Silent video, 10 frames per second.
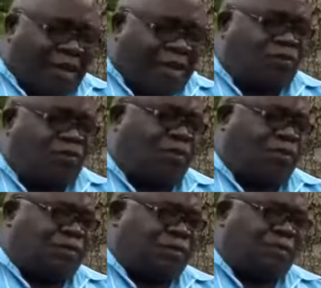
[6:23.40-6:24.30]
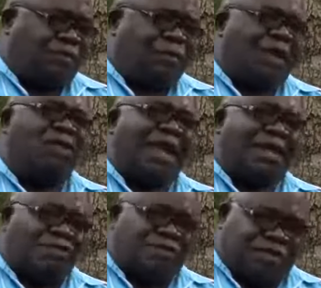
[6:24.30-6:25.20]
to him. I would like to see him.
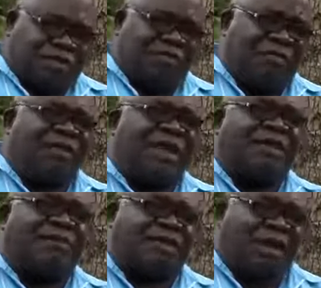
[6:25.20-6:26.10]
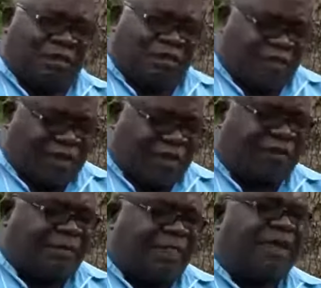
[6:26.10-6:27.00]
I would like him to come over here.
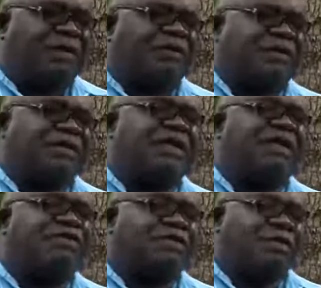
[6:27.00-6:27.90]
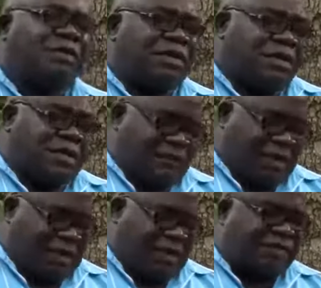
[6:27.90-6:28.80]
He said, so the fact is,
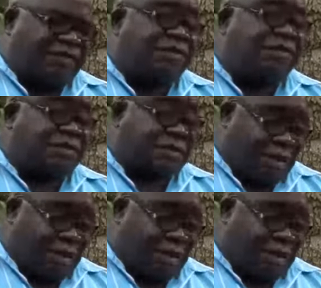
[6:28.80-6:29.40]
he's in South Africa.